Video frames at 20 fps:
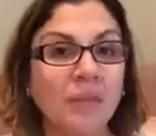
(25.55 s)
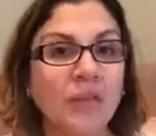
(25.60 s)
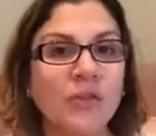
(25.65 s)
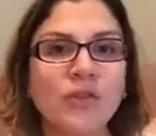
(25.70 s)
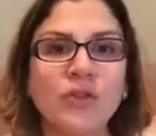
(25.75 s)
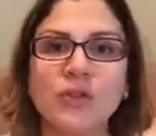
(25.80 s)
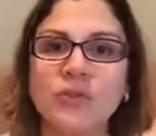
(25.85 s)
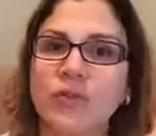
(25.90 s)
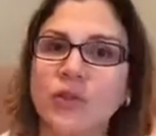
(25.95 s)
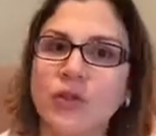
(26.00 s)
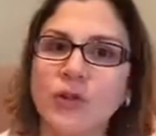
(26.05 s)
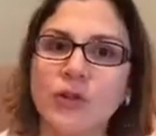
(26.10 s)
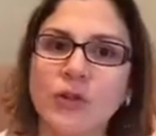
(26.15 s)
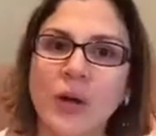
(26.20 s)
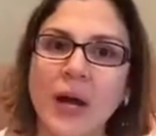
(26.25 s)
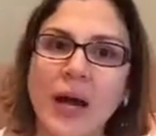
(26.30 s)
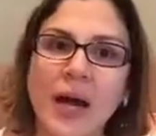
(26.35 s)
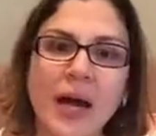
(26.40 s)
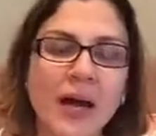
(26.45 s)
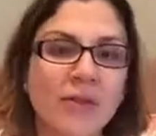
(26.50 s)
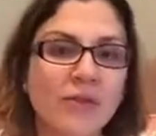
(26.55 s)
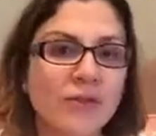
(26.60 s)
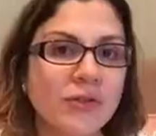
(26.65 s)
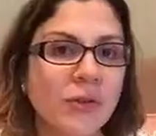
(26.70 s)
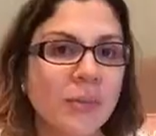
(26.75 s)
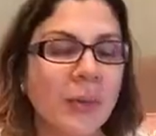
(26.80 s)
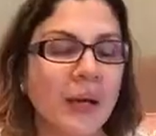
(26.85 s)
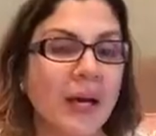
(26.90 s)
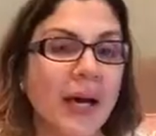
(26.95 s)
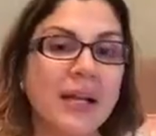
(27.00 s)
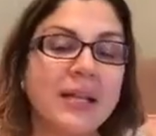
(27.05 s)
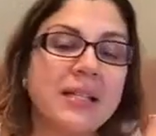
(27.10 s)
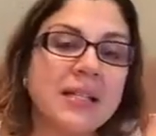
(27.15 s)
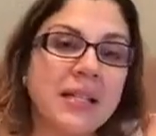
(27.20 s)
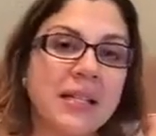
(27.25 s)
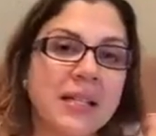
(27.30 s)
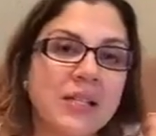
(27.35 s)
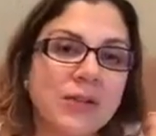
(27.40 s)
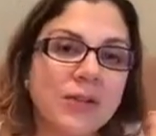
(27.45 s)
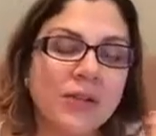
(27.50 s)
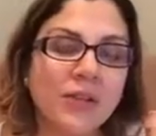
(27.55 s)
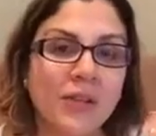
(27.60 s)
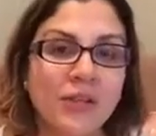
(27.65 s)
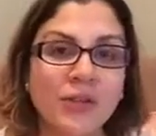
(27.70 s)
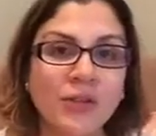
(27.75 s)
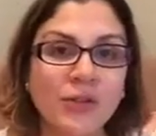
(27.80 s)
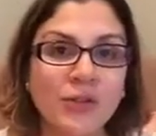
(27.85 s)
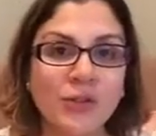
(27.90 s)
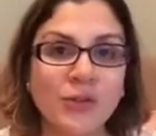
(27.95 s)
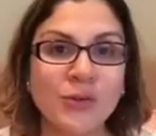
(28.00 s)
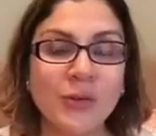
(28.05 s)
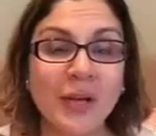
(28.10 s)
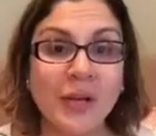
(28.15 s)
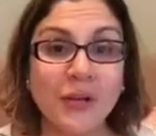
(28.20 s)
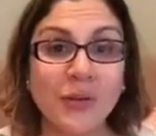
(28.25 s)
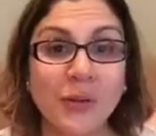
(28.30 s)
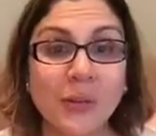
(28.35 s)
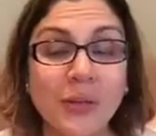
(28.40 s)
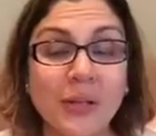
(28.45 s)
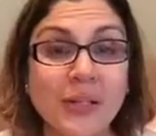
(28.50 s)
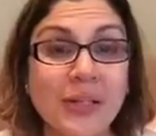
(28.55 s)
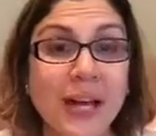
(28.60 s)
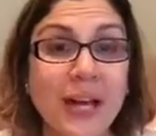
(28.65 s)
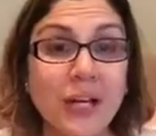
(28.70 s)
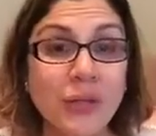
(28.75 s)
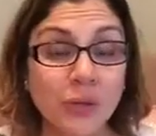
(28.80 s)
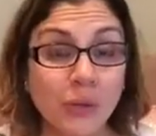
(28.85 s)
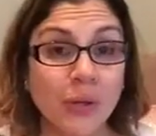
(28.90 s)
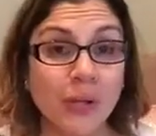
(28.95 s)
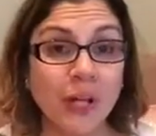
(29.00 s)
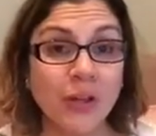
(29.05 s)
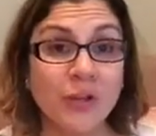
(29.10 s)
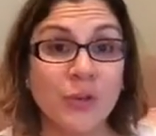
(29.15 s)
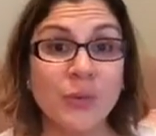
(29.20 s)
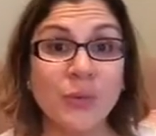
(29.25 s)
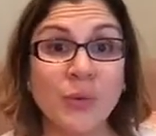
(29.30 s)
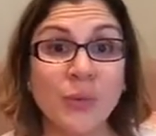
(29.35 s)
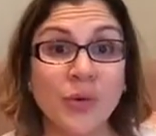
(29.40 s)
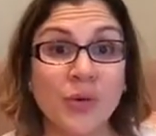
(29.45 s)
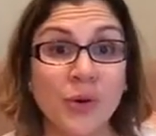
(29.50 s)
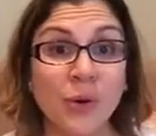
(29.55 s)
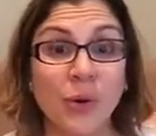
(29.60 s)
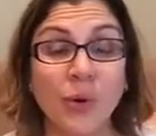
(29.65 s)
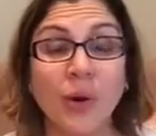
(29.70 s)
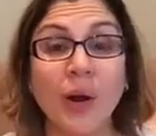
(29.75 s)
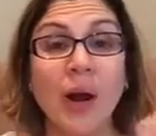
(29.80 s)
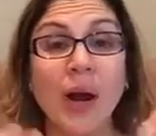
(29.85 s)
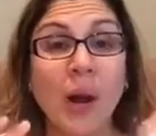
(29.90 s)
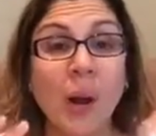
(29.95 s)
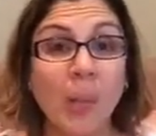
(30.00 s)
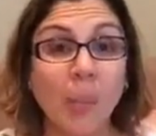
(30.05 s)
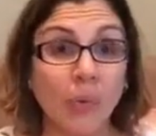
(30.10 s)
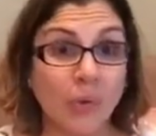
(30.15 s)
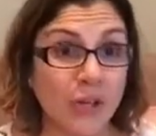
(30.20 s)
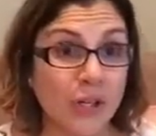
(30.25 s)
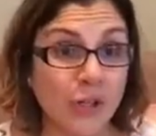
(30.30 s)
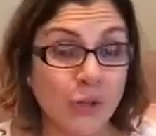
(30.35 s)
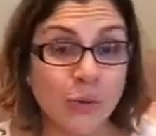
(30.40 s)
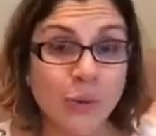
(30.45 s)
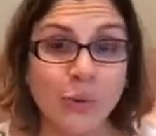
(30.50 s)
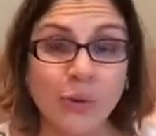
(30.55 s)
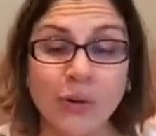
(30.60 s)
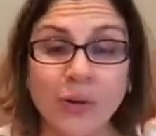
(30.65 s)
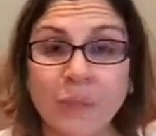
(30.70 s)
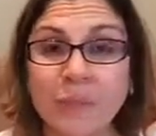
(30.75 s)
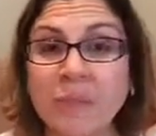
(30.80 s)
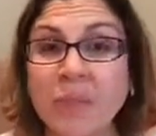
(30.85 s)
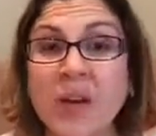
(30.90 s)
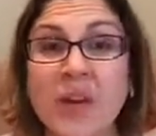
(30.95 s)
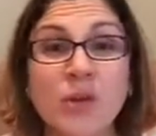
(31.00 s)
just for you to have some ideas of things to do that you can do with your preschooler.